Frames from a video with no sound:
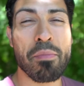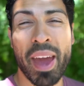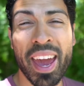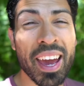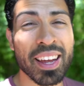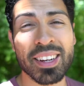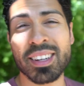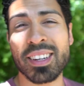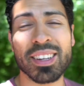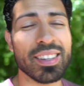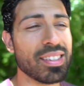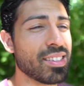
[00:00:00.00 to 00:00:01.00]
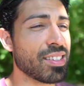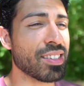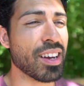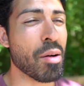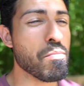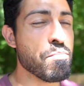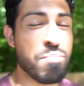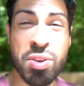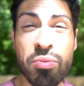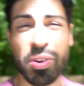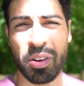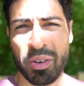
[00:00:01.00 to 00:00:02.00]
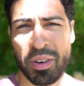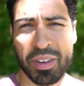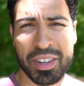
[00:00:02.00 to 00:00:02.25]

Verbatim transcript: man is a miracle.